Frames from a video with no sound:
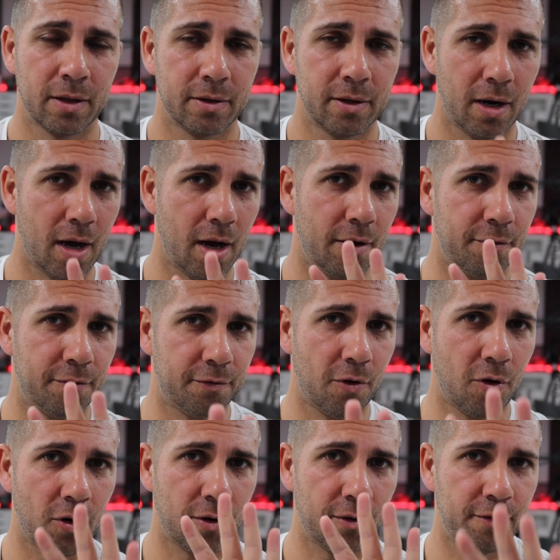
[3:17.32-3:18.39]
there are
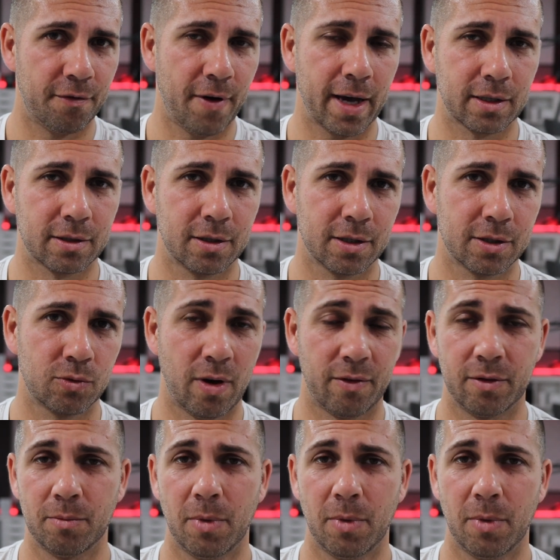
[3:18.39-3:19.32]
four factors to have in